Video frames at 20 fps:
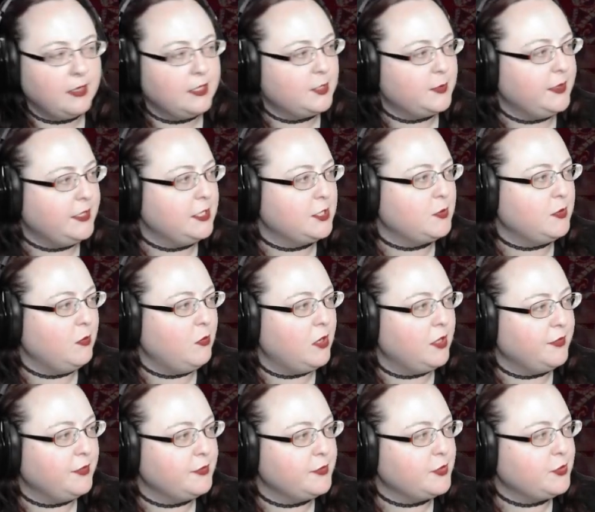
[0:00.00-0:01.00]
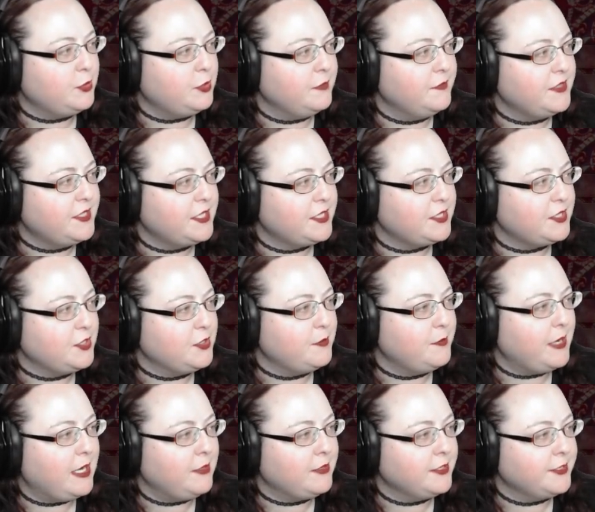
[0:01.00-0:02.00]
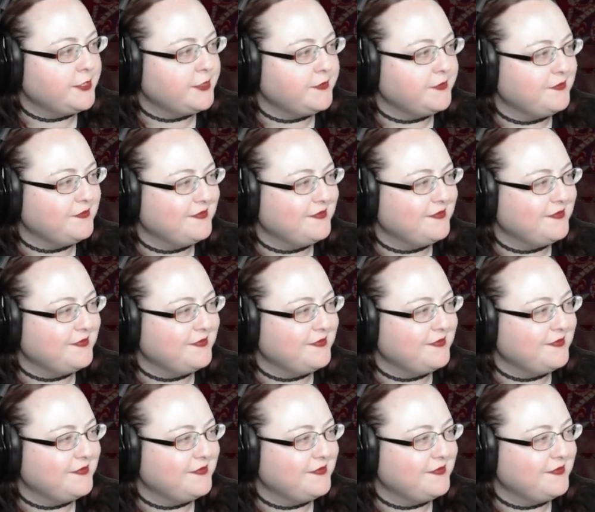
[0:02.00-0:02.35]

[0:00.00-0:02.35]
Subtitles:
It's because we want those cool vicissitude powers.